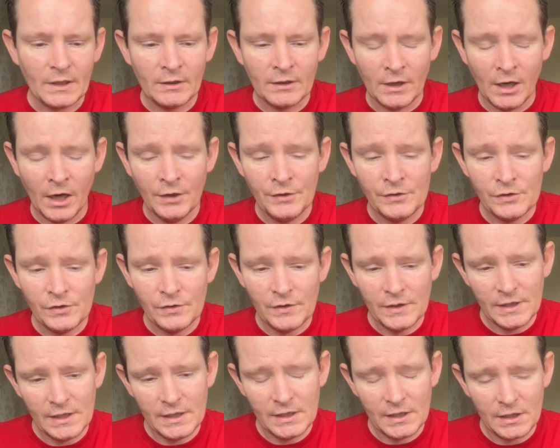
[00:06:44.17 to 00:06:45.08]
undo
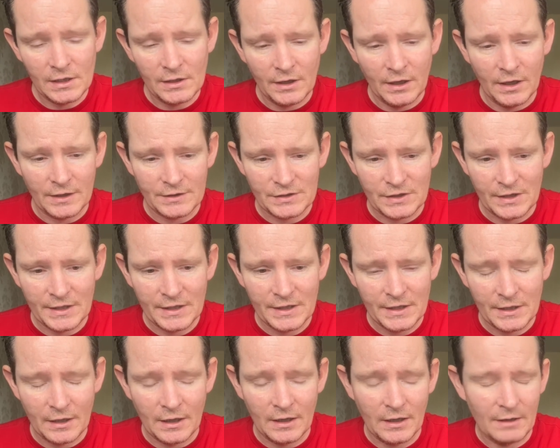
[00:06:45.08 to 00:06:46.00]
the clutch
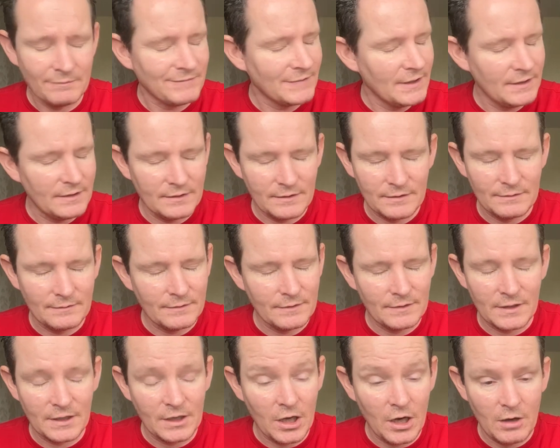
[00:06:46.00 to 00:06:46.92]
link,
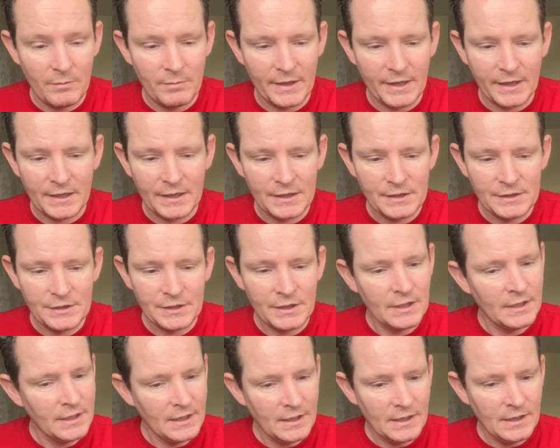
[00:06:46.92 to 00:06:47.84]
the carb linkage,
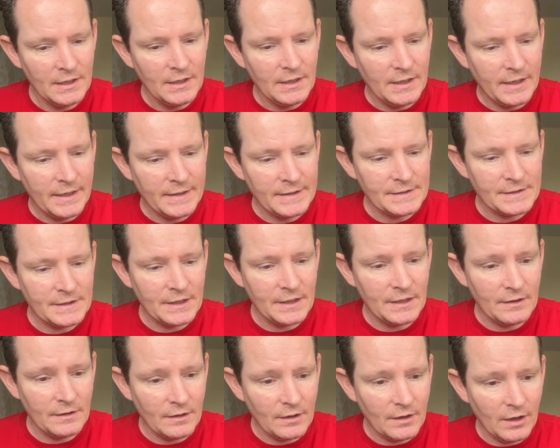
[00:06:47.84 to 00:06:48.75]
and
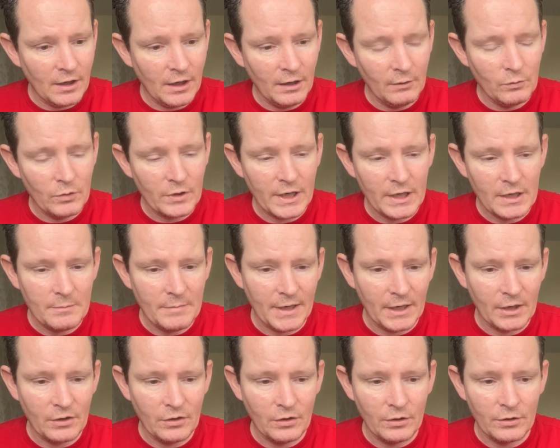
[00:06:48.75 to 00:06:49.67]
I will get you
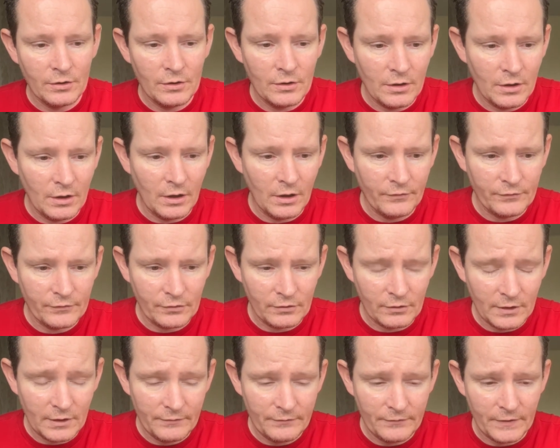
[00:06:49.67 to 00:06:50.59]
back on
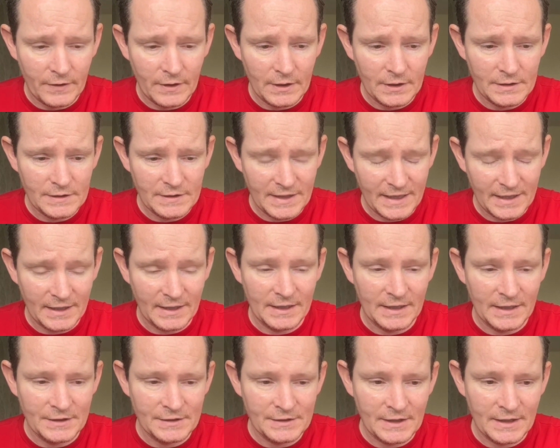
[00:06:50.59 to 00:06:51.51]
after I've taken the
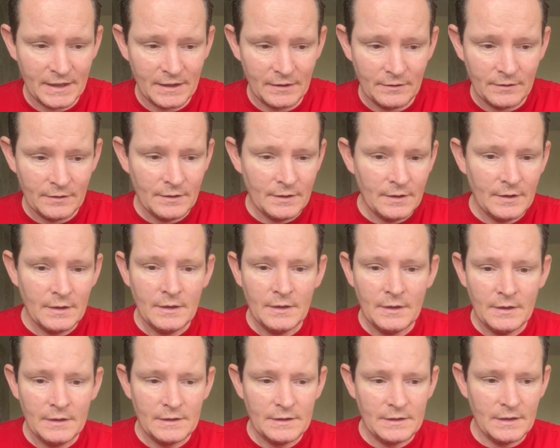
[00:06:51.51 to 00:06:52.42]
engine out.
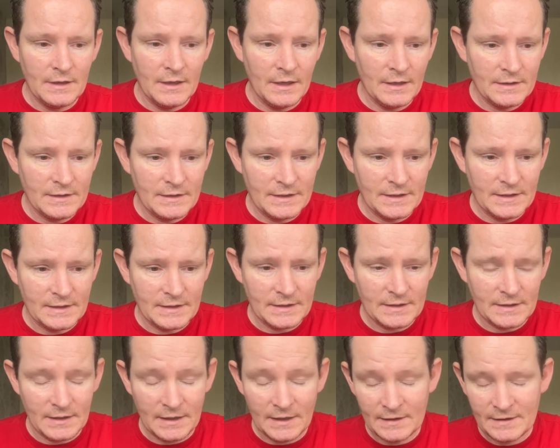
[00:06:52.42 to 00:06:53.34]
This
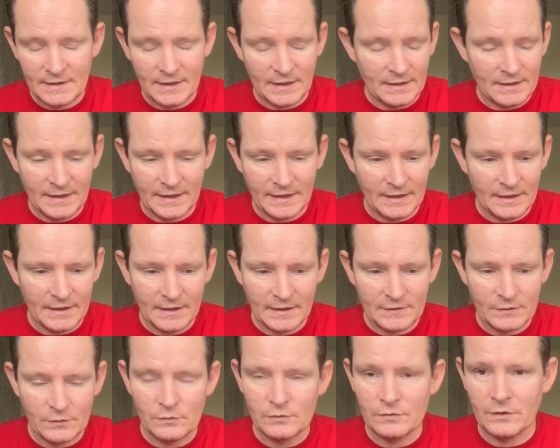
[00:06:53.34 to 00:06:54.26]
is taking the
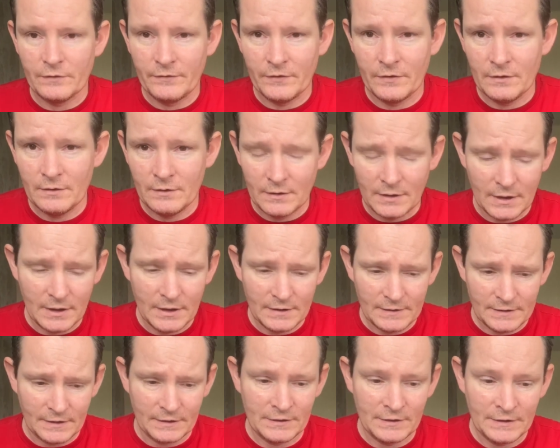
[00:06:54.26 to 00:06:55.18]
exhaust off and
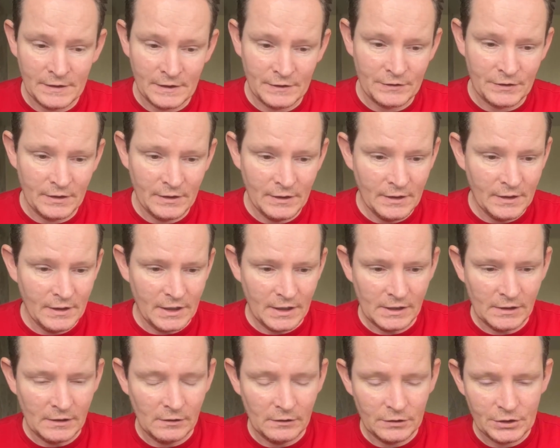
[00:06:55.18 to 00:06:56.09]
such,
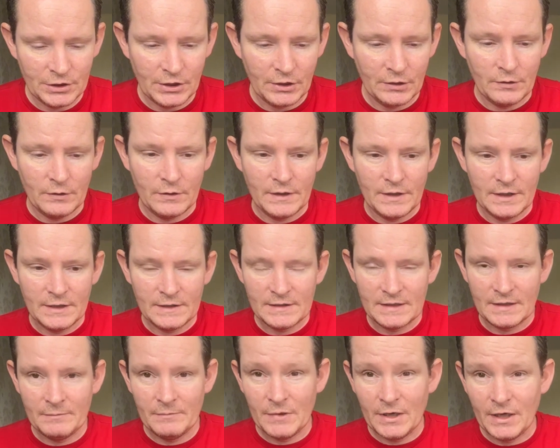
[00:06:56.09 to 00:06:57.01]
and I'll show you the
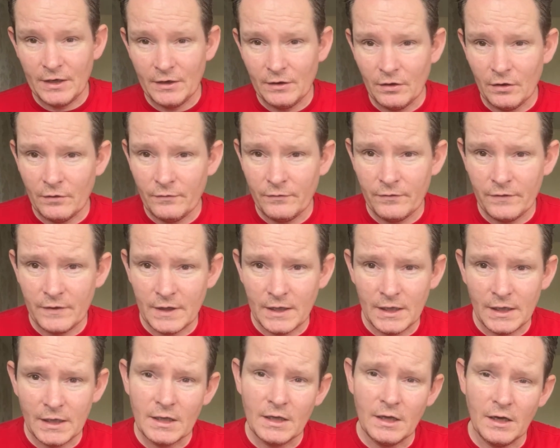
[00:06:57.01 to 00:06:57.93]
assembly of
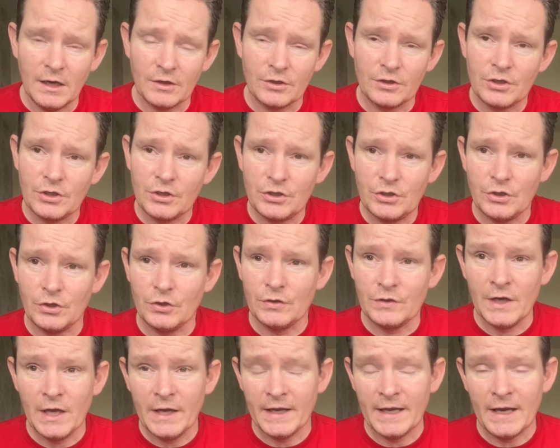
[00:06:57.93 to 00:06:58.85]
the clutch shoes.
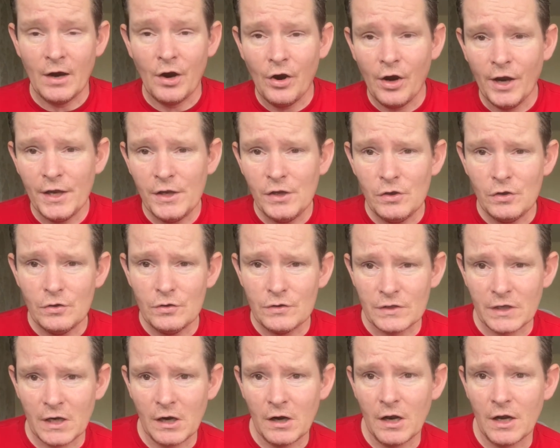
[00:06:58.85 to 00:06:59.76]
Now, I use
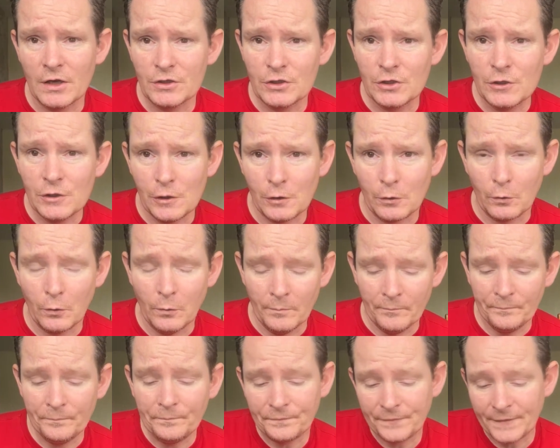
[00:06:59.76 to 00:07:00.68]
a clutch tool,
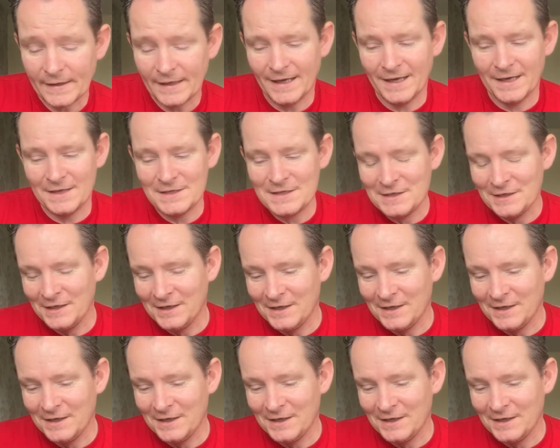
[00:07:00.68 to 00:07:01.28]
and